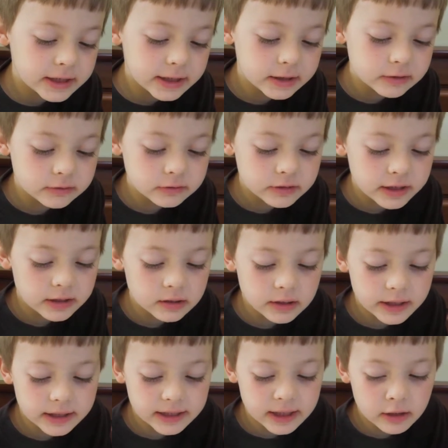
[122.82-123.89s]
tails and
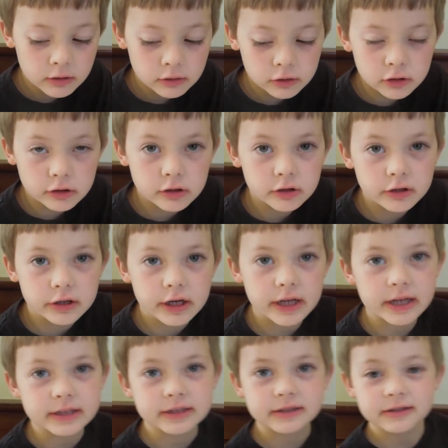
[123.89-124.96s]
lay down on a
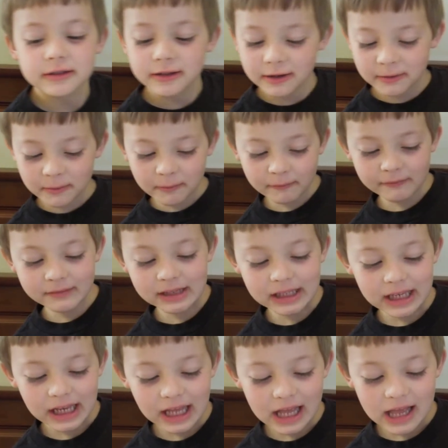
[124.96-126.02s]
desk.
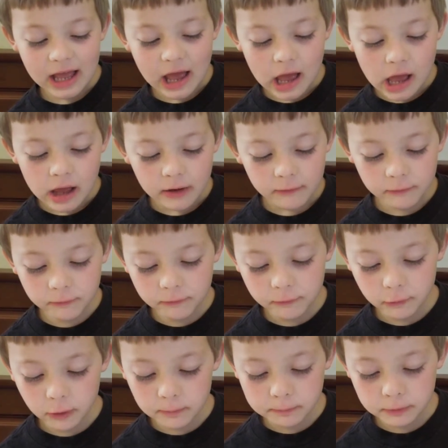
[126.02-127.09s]

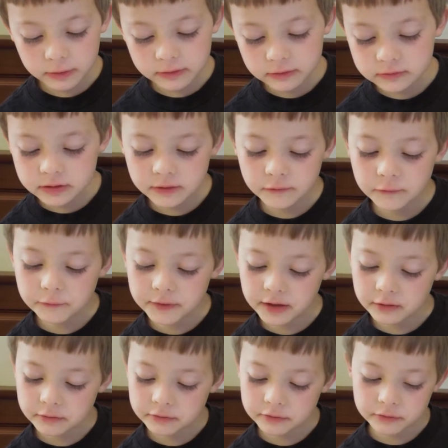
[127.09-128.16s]
Fur prickled in
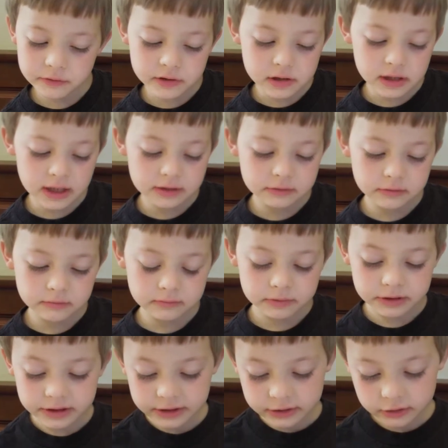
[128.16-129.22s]
fear through the classroom.
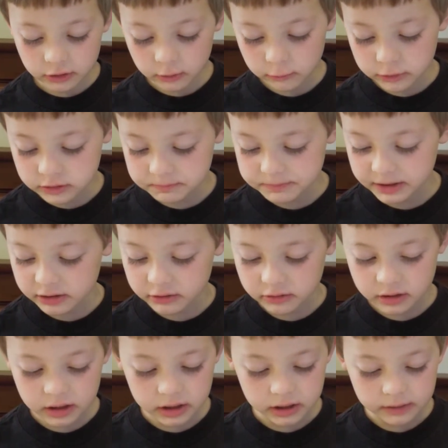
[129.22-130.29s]
She sure was bigger
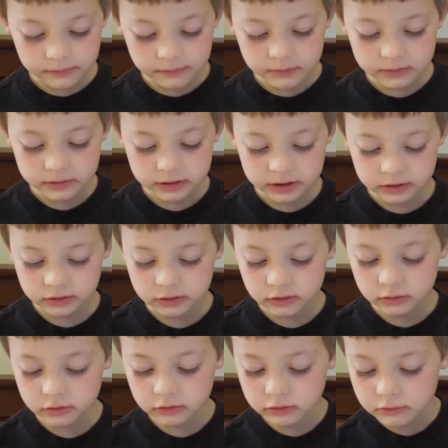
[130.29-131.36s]
than him. She
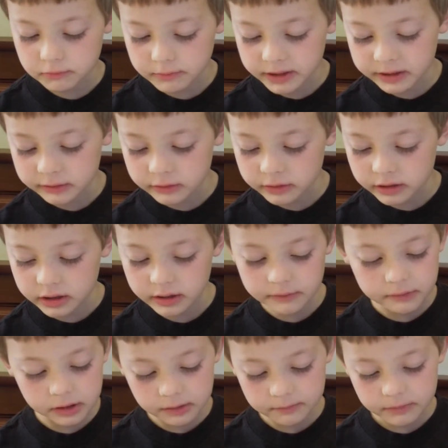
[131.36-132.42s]
sure looked meaner
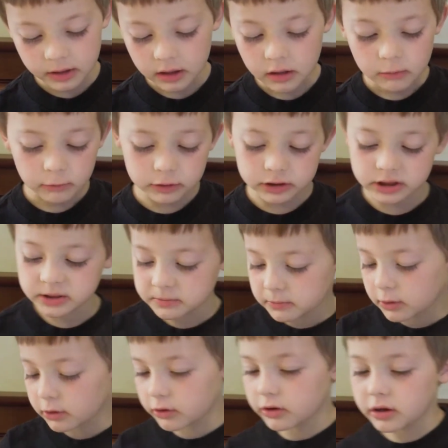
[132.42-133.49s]
than him. Was she
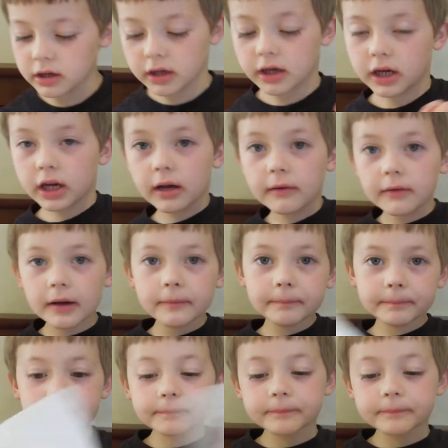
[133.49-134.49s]
smarter than any of them?